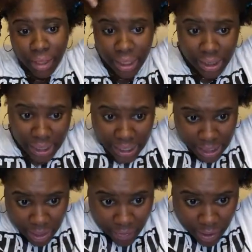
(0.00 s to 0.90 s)
She is
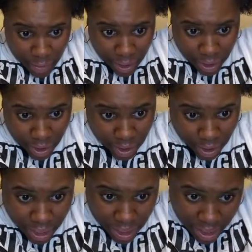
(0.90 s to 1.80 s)
over there working
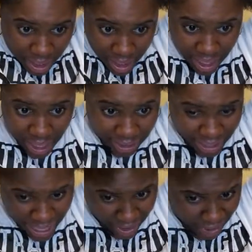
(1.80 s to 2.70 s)
hard. Y'all see
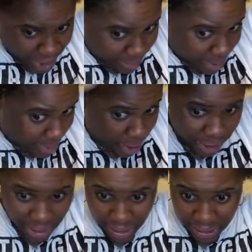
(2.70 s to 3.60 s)
how crooked my part
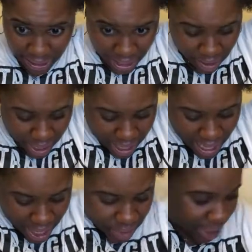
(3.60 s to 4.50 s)
is and, I and
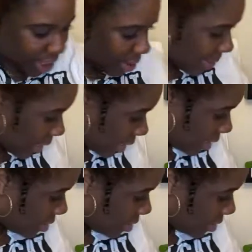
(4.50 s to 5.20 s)
how I don't care about it?